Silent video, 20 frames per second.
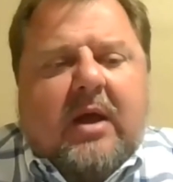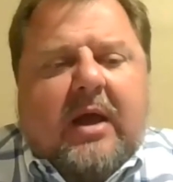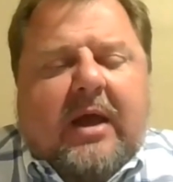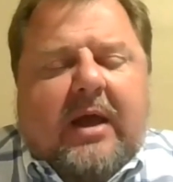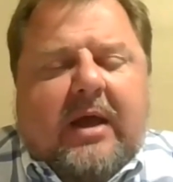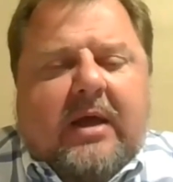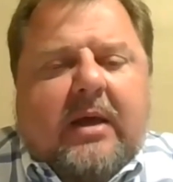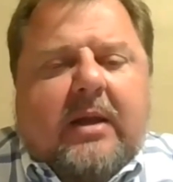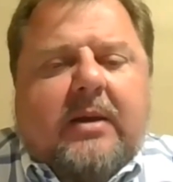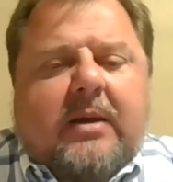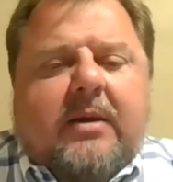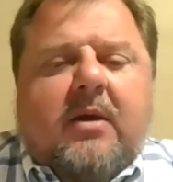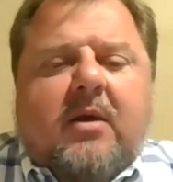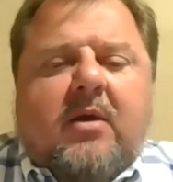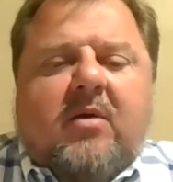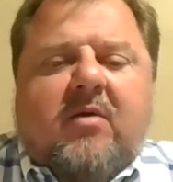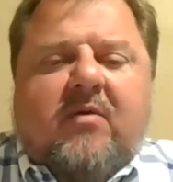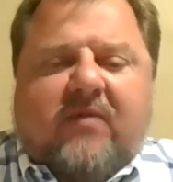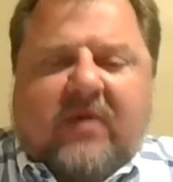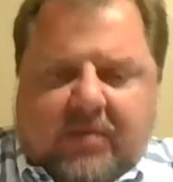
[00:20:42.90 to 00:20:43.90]
And
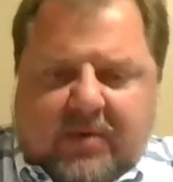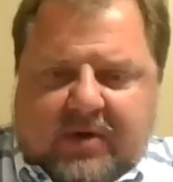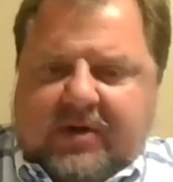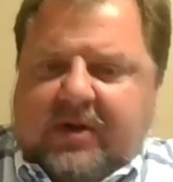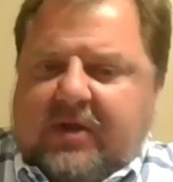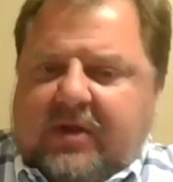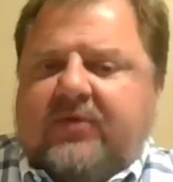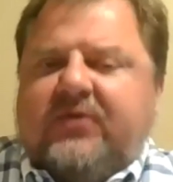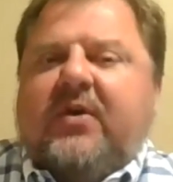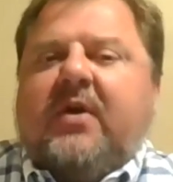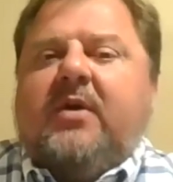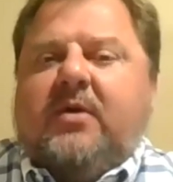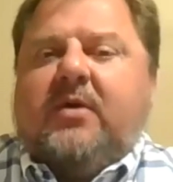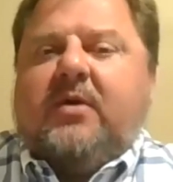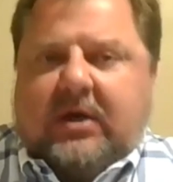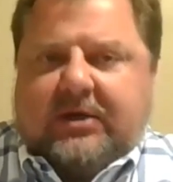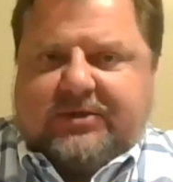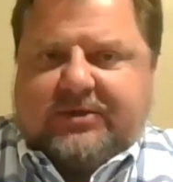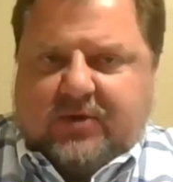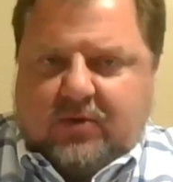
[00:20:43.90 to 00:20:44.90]
FEMA can either say
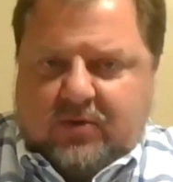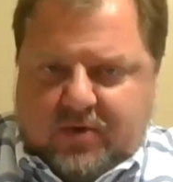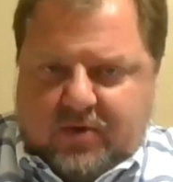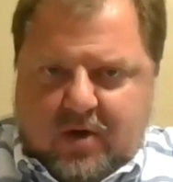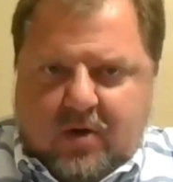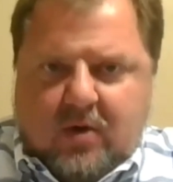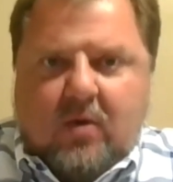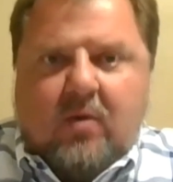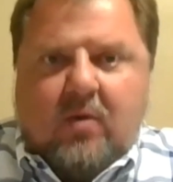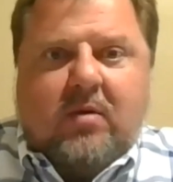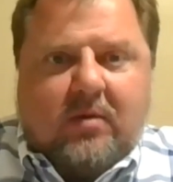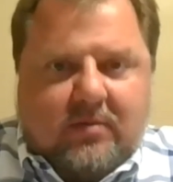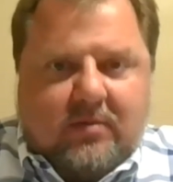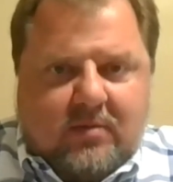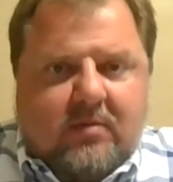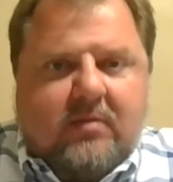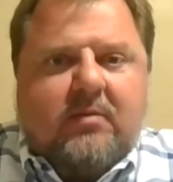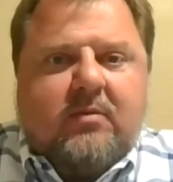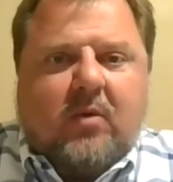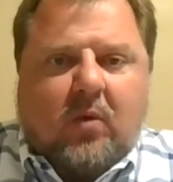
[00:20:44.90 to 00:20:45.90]
yes or no
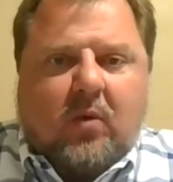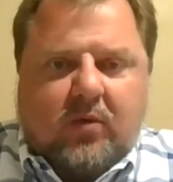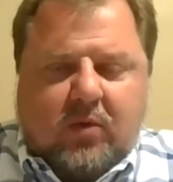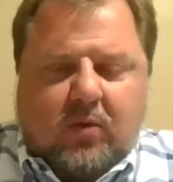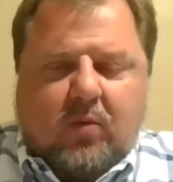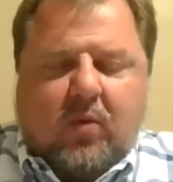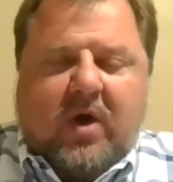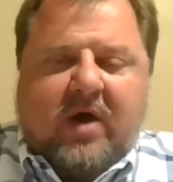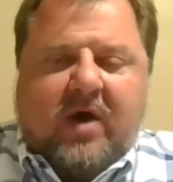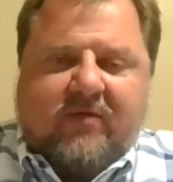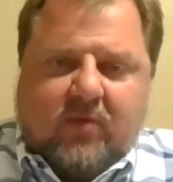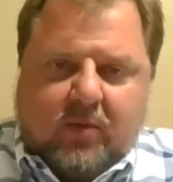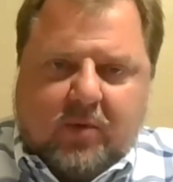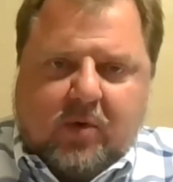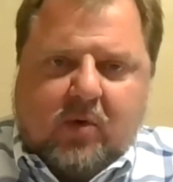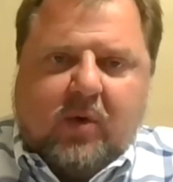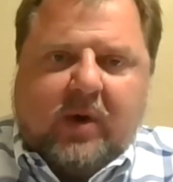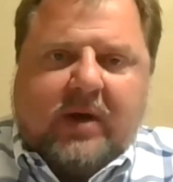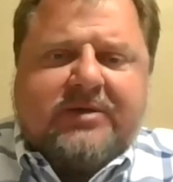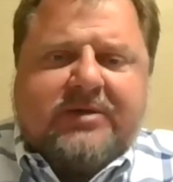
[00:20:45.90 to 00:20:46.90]
on the waiver
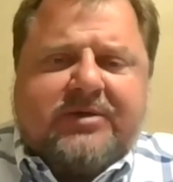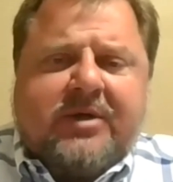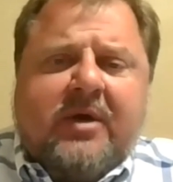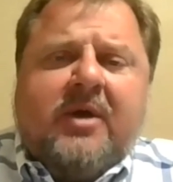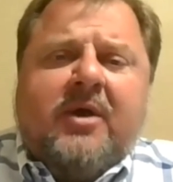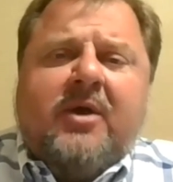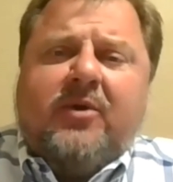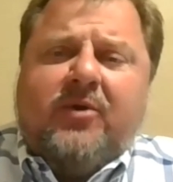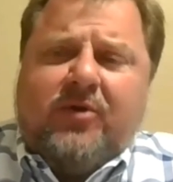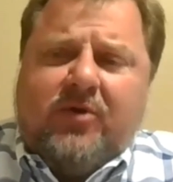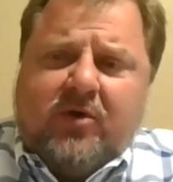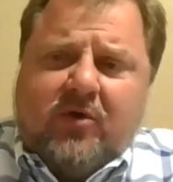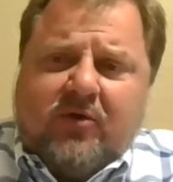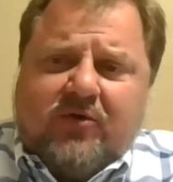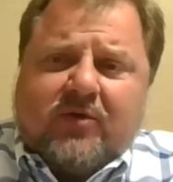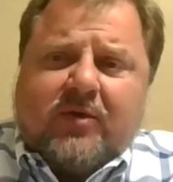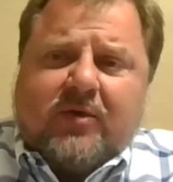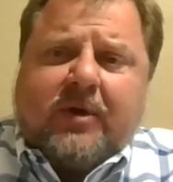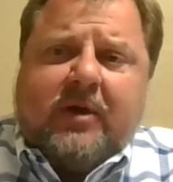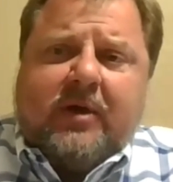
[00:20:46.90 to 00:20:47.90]
request.
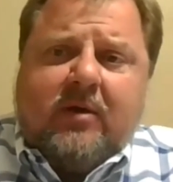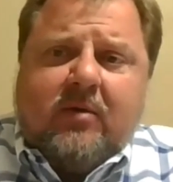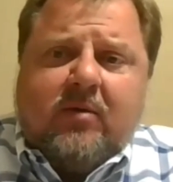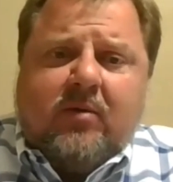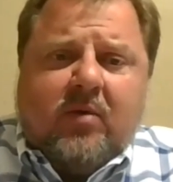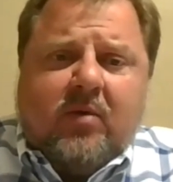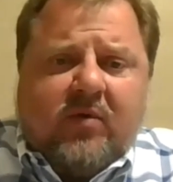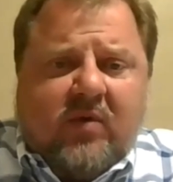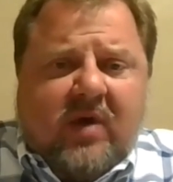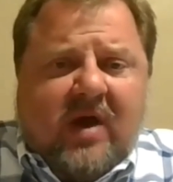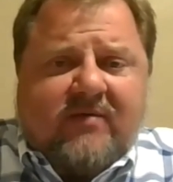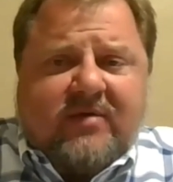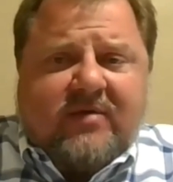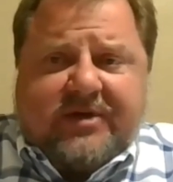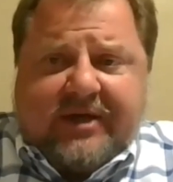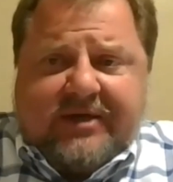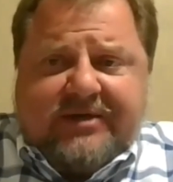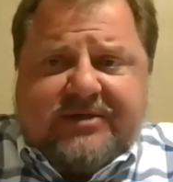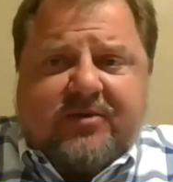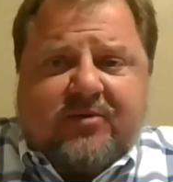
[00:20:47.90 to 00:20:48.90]
Usually, if we have a
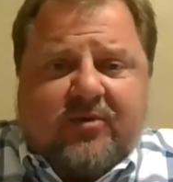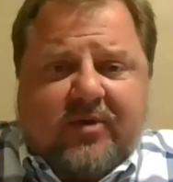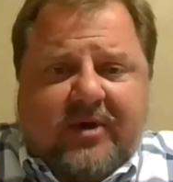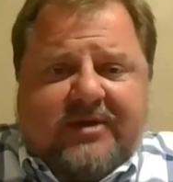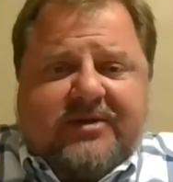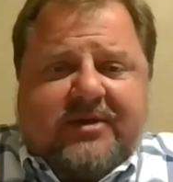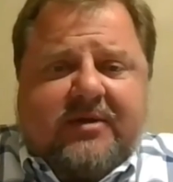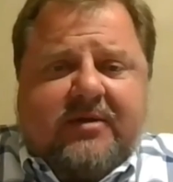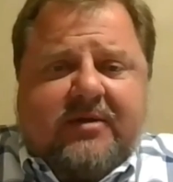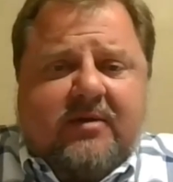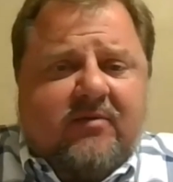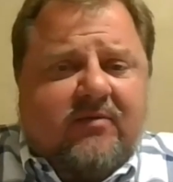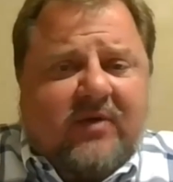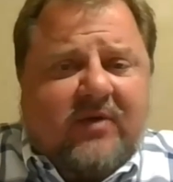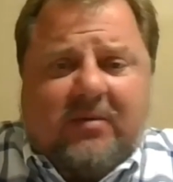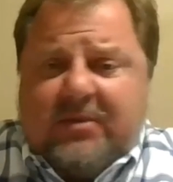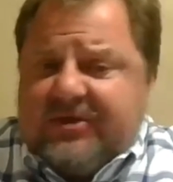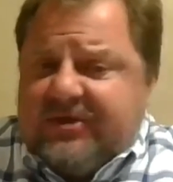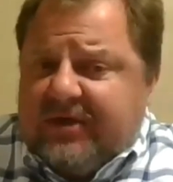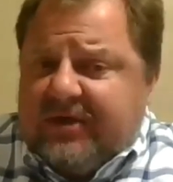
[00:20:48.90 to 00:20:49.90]
decent reason,
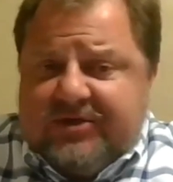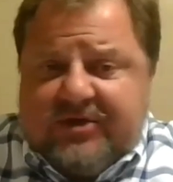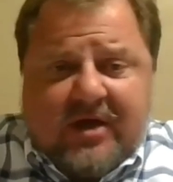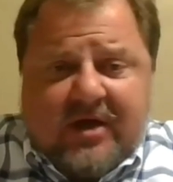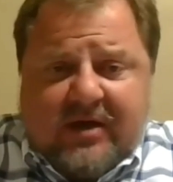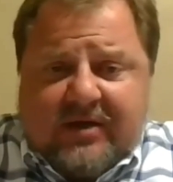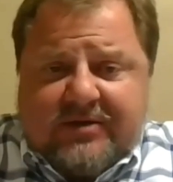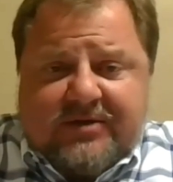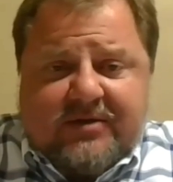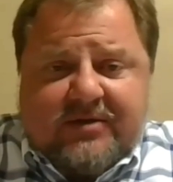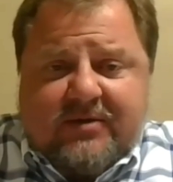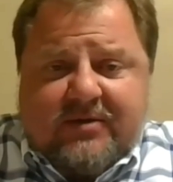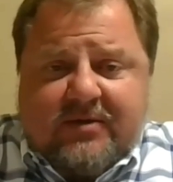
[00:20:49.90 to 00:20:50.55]
FEMA says yes.